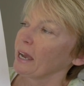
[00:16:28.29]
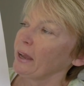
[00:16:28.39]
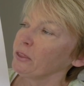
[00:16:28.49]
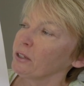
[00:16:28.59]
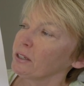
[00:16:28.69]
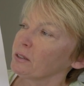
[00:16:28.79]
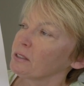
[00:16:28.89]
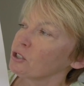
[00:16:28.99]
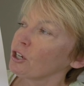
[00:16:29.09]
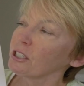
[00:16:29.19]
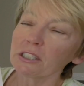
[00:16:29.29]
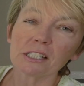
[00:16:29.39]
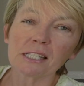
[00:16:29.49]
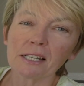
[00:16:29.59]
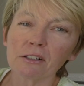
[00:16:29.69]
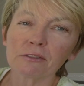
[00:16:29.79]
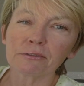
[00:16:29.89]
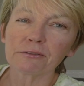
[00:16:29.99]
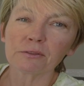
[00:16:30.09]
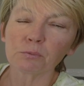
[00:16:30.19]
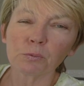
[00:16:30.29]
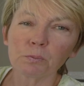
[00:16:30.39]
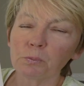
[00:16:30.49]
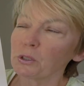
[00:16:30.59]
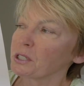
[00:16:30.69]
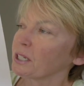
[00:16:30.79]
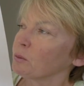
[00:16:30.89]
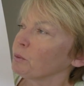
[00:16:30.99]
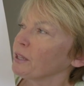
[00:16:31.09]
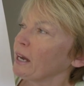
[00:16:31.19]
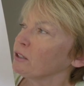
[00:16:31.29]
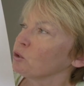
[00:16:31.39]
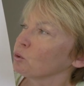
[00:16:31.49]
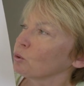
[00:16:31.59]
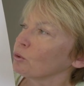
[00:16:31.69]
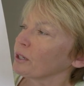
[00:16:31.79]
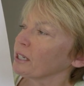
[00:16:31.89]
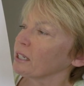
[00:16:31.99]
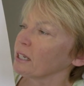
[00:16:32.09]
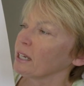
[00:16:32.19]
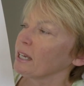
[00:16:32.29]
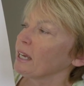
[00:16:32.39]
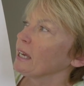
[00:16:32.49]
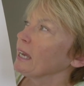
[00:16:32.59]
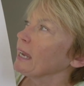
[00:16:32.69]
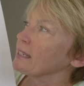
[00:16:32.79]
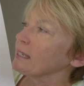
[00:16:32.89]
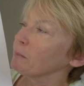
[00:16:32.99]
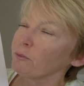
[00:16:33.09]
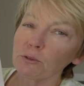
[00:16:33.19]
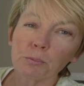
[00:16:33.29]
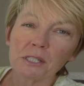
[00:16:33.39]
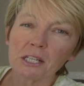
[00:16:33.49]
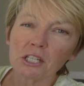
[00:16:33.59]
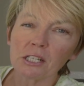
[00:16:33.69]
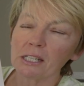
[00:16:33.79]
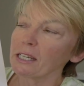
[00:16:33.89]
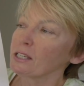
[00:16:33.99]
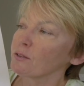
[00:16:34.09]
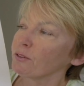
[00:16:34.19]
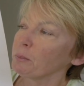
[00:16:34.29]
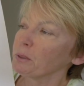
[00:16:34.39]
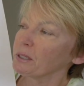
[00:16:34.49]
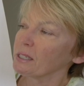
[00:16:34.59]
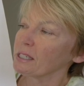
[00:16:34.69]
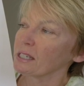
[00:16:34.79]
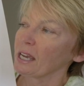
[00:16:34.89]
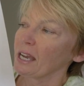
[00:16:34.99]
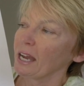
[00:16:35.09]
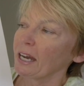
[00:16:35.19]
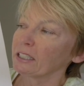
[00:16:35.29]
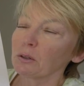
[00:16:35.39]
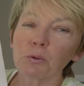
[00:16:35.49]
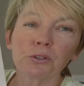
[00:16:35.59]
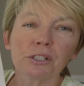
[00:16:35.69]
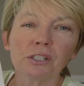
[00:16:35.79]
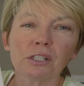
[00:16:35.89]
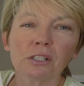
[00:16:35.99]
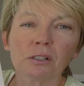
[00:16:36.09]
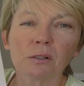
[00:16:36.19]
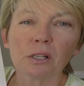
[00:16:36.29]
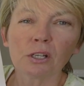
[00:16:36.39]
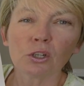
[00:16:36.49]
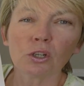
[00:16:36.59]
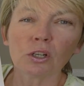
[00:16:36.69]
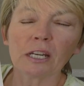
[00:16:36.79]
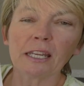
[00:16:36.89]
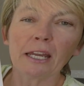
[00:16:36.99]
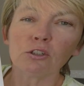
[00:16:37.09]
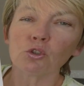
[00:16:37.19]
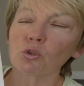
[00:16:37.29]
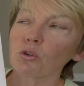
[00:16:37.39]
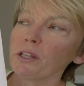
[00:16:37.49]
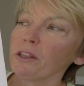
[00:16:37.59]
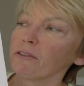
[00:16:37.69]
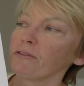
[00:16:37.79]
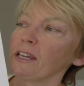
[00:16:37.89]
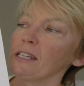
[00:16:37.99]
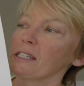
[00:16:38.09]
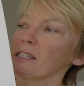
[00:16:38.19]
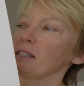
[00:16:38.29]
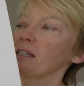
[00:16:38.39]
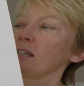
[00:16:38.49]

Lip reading: And the turtle itself was done without a drawing, except for positioning his flippers. And I wanted to, again, draw in the face.